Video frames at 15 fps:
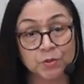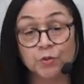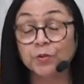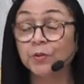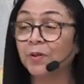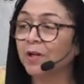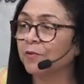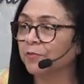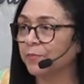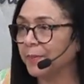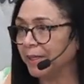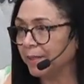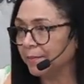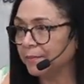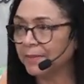Do you love
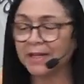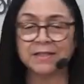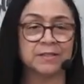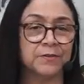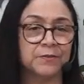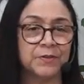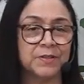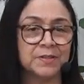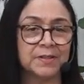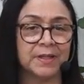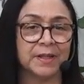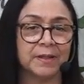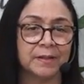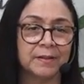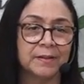me? That's the first
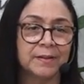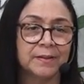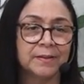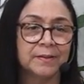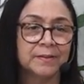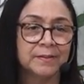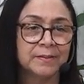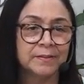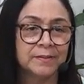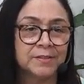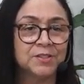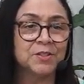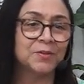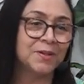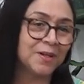thing.
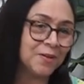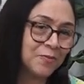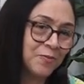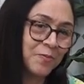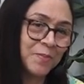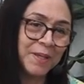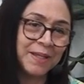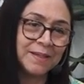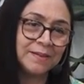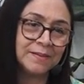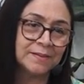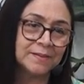Do you love me?